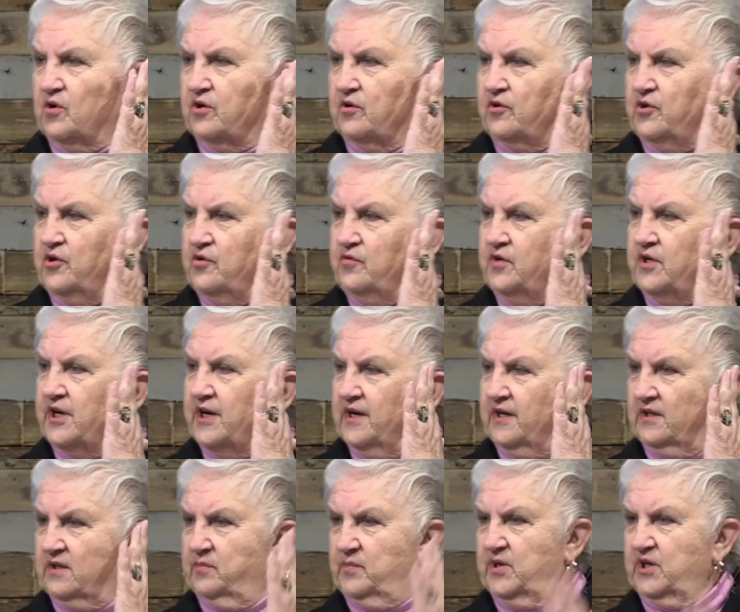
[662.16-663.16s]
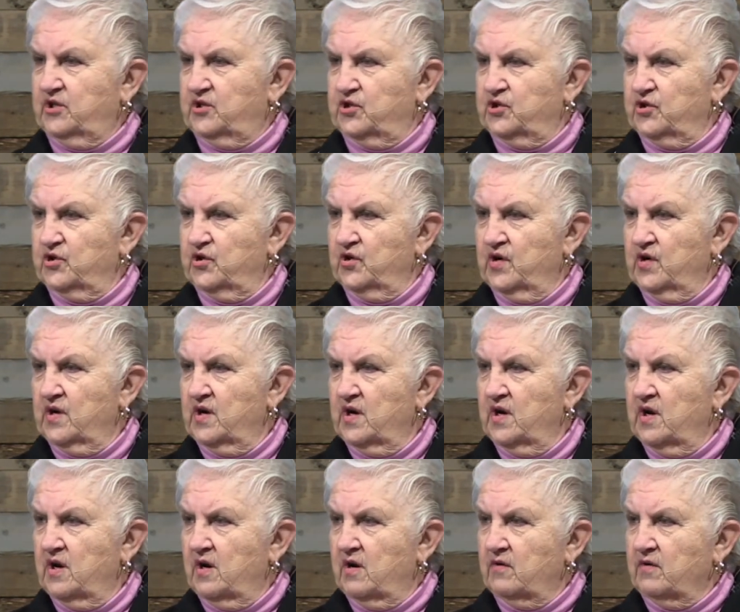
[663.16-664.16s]
order to take the picture.
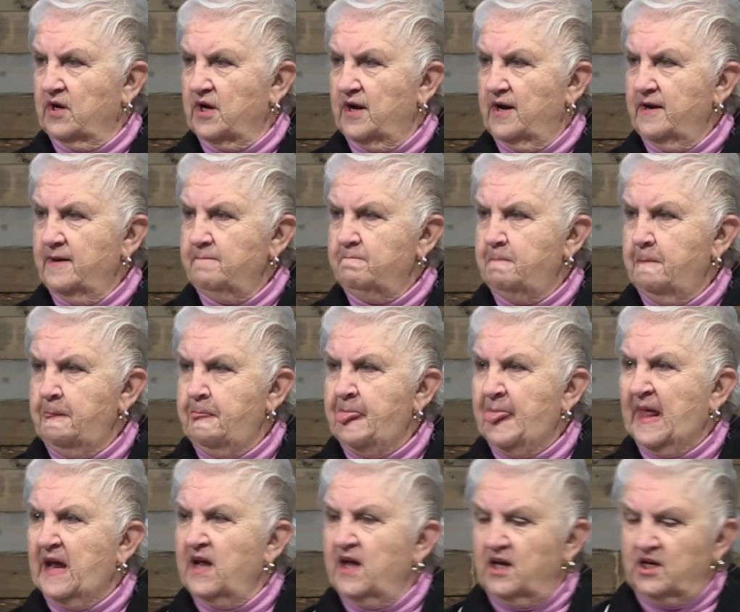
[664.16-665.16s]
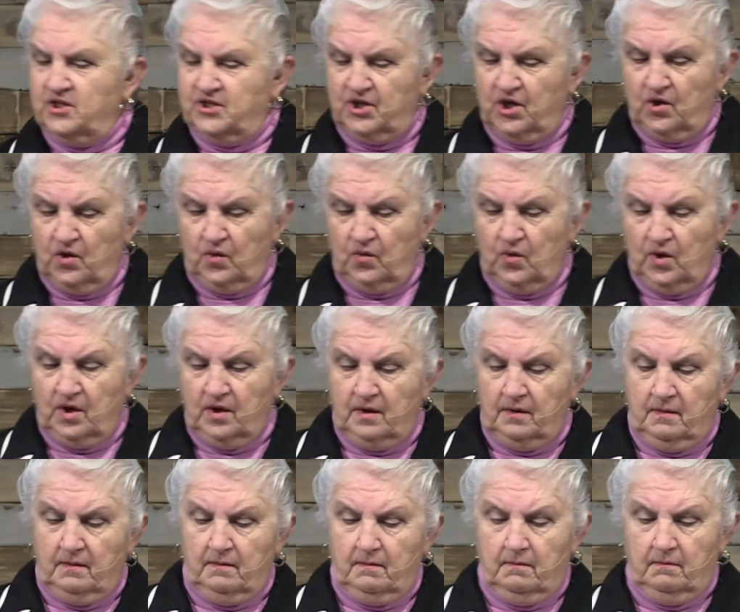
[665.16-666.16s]
Okay? So,
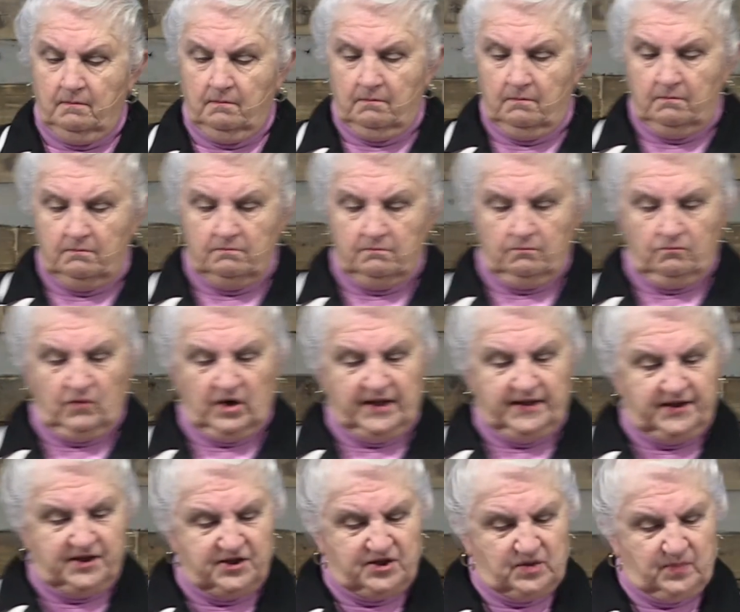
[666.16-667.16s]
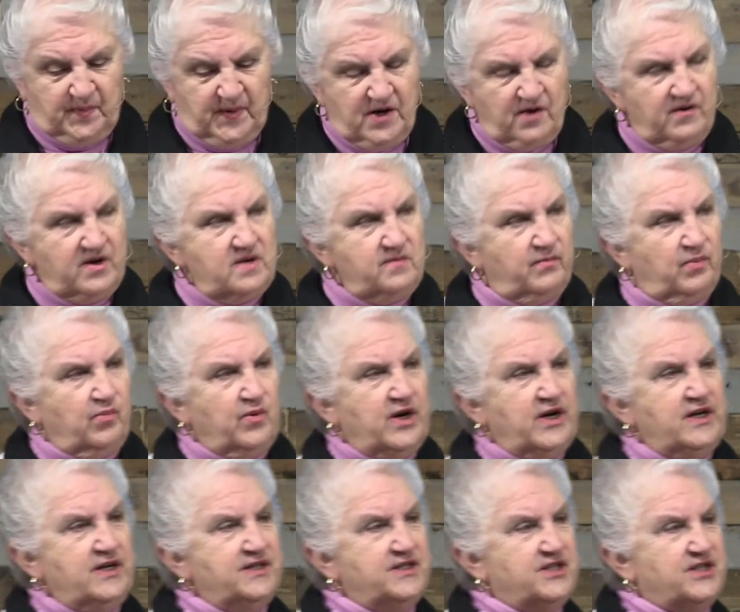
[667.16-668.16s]
when the Spirit
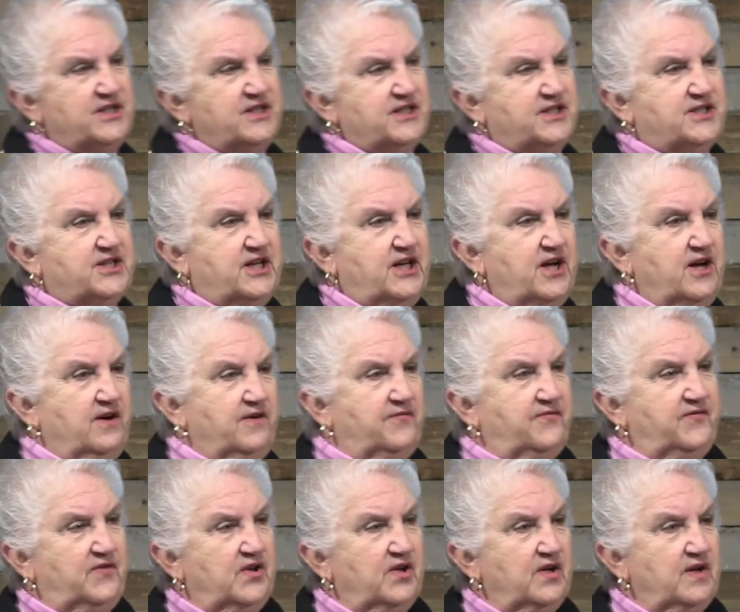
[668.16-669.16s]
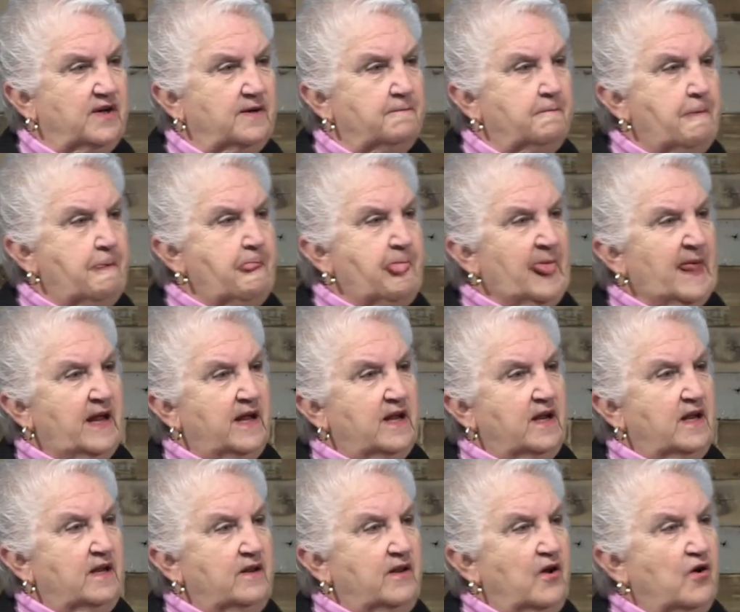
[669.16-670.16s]
brings its gift,
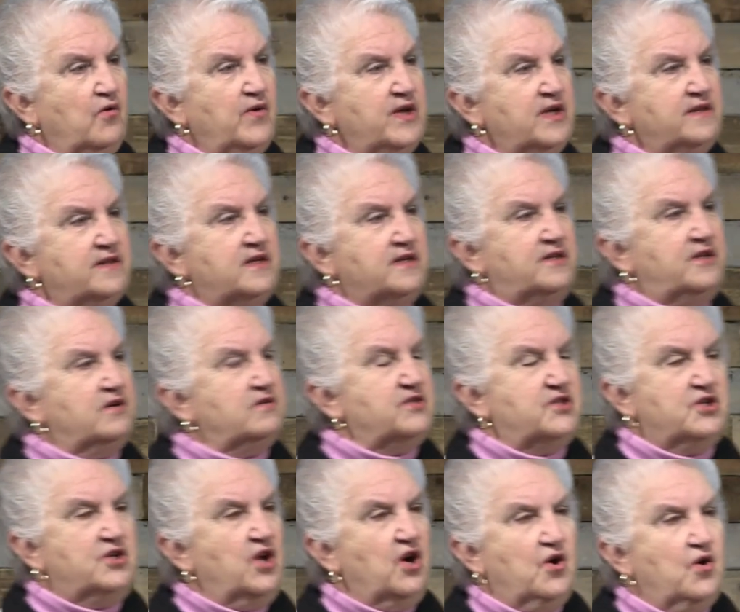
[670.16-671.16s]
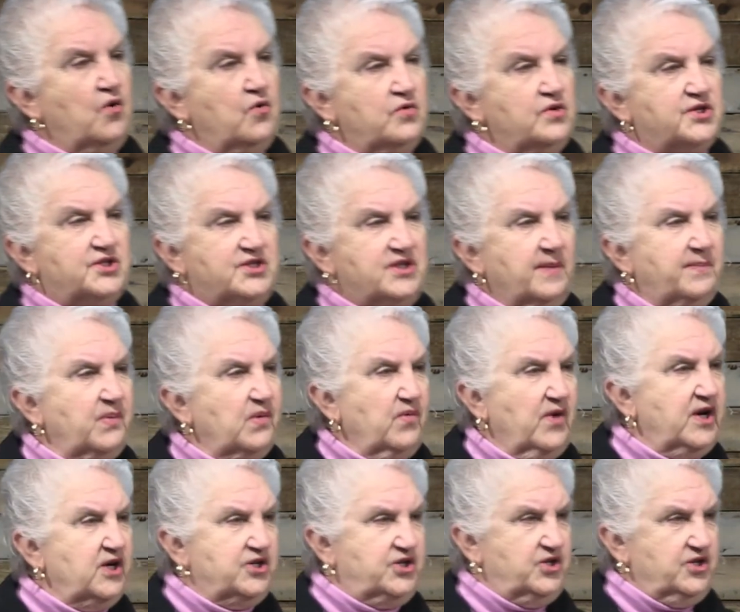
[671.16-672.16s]
knowing that there's no
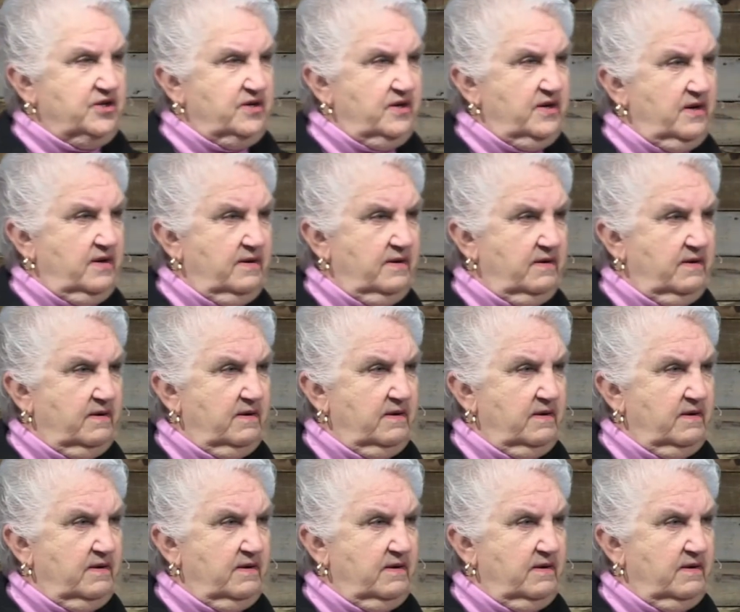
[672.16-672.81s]
separation